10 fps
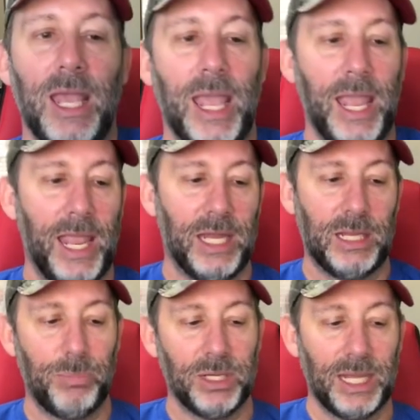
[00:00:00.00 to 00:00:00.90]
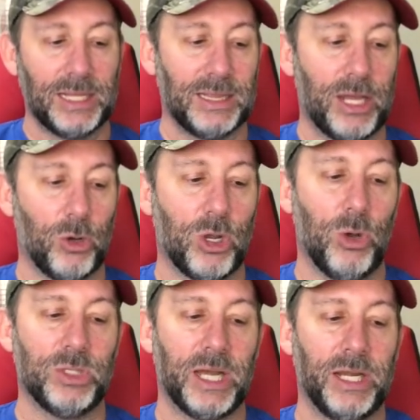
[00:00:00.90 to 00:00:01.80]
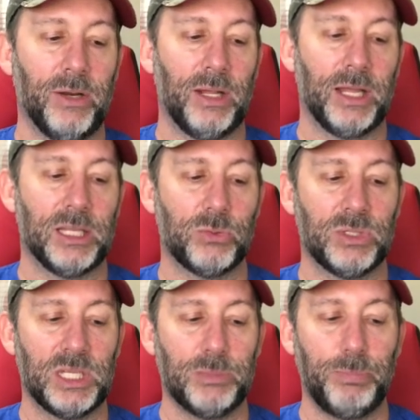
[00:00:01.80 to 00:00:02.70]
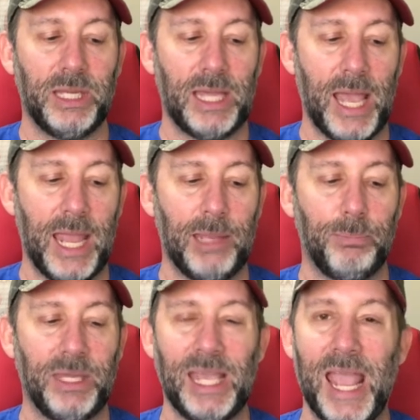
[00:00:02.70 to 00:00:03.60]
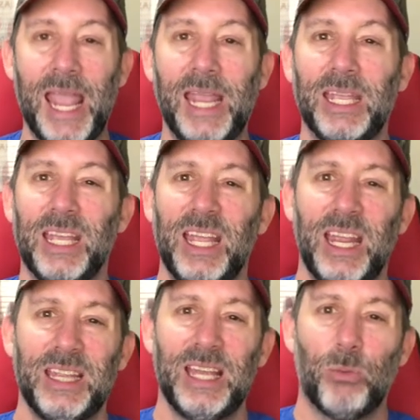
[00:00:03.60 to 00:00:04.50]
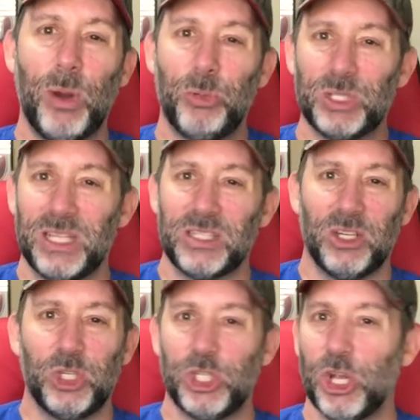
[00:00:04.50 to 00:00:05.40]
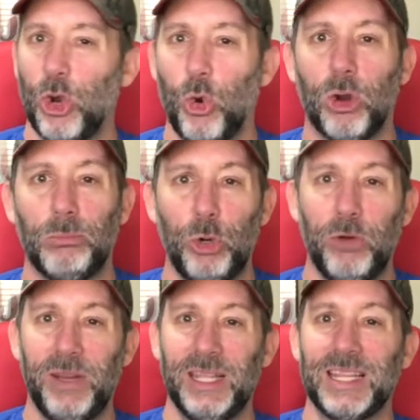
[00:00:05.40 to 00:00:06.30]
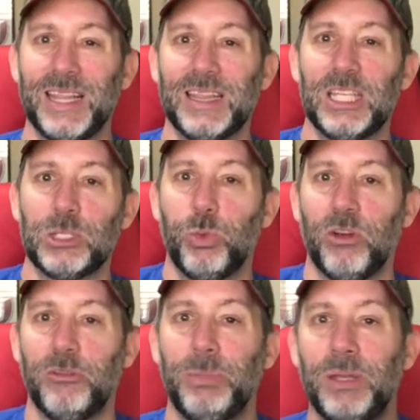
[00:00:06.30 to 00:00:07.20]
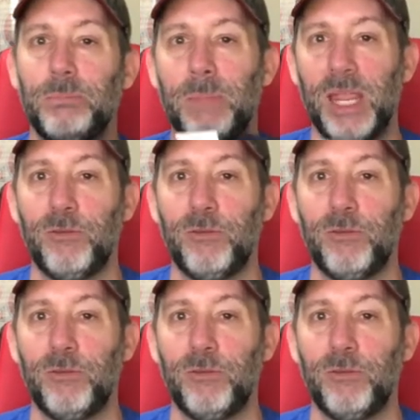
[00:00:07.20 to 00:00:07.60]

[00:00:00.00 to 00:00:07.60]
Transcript: And they put like letter codes on here. Like this one says BABA, and that represents a show or movie that this would have been made